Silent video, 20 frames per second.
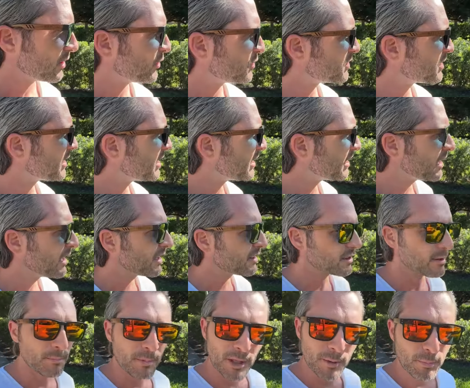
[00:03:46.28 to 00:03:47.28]
You see,
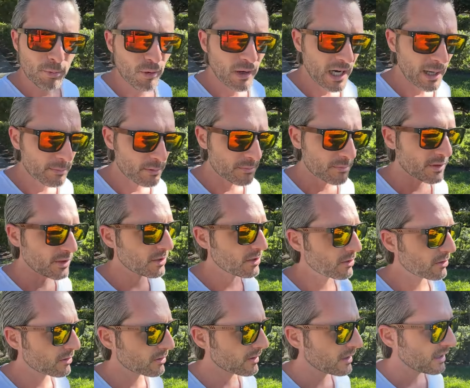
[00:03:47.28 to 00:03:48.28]
the big problem
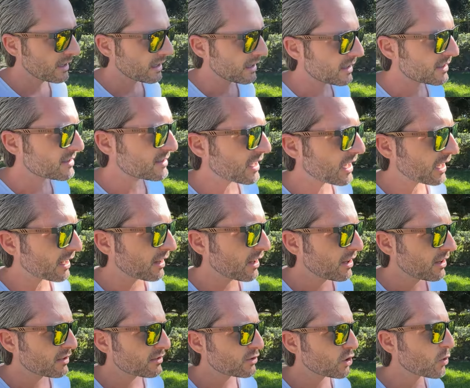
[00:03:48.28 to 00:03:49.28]
here is that
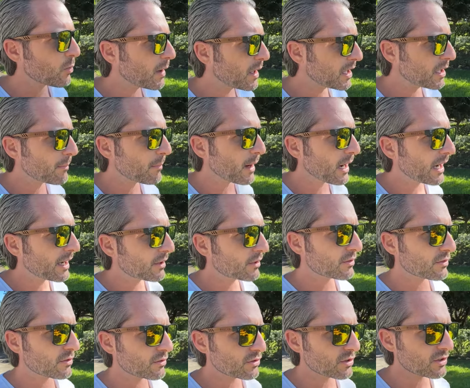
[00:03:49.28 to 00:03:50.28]
too many
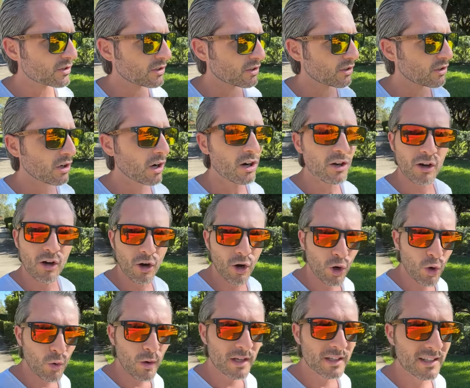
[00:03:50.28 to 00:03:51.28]
buyers are just
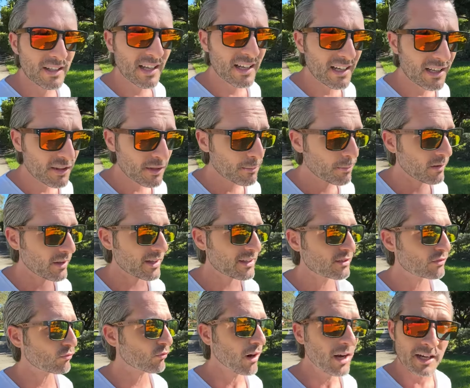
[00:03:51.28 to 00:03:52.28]
gung-ho on getting the place
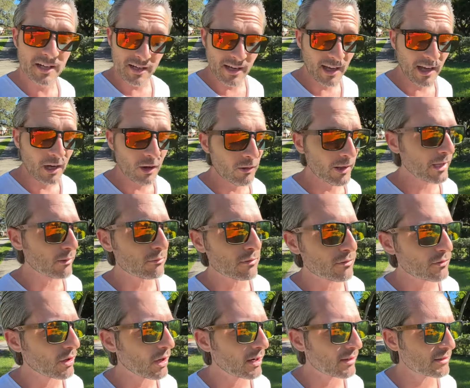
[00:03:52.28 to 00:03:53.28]
right now, like
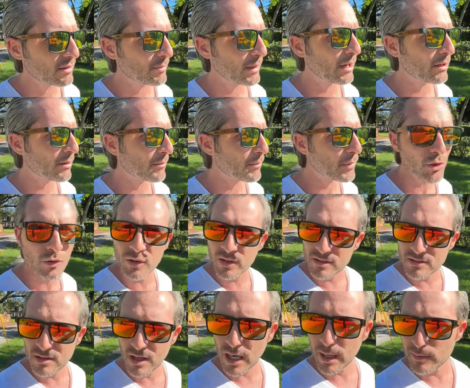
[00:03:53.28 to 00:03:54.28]
we've talked about a million
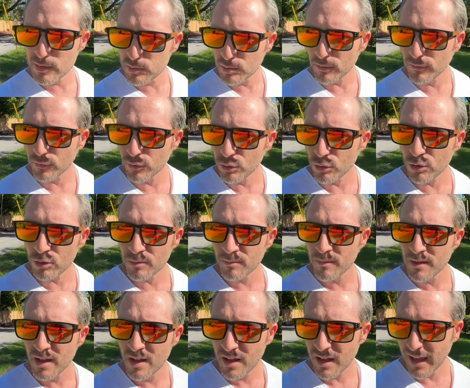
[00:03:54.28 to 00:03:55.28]
times before.
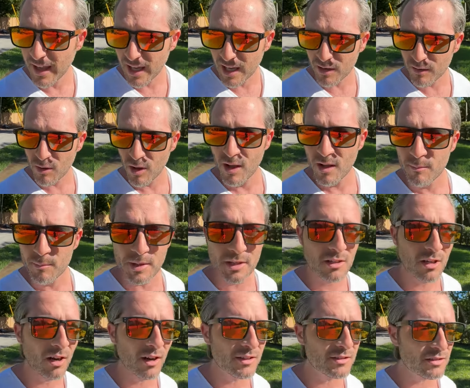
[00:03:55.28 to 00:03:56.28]
And
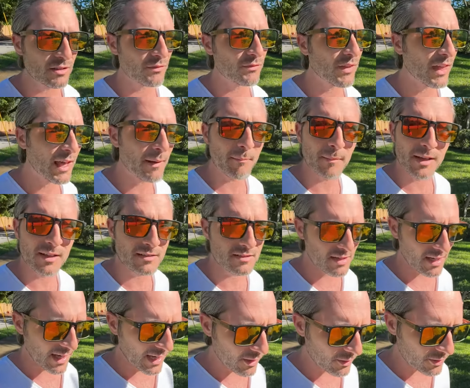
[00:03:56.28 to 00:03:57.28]
because of that
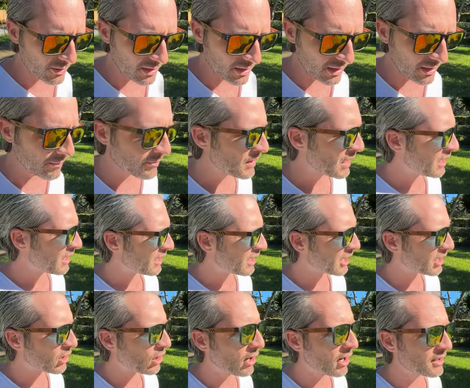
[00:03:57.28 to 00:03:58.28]
mentality,
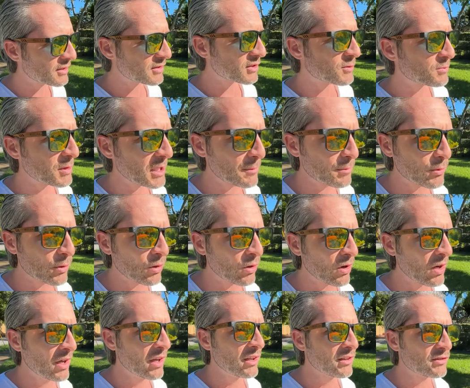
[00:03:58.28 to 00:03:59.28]
it causes people
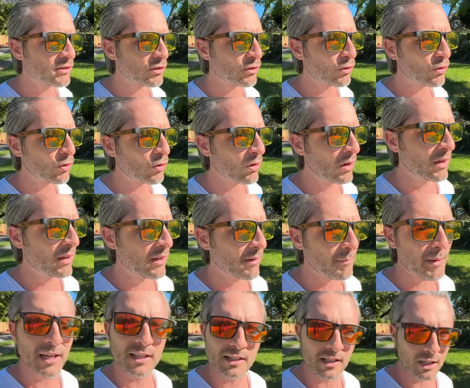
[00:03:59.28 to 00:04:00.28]
to
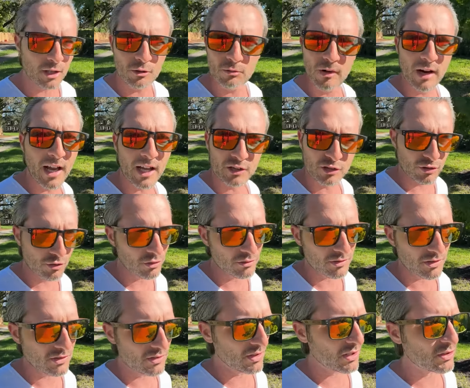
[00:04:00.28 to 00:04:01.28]
make irrational
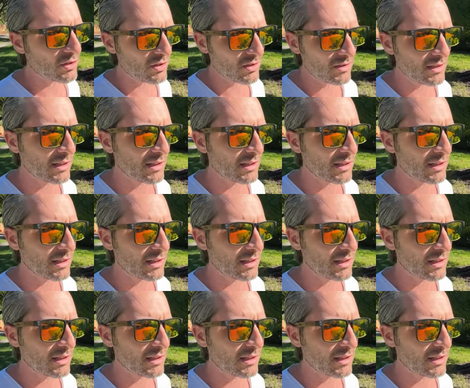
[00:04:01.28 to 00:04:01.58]
decisions.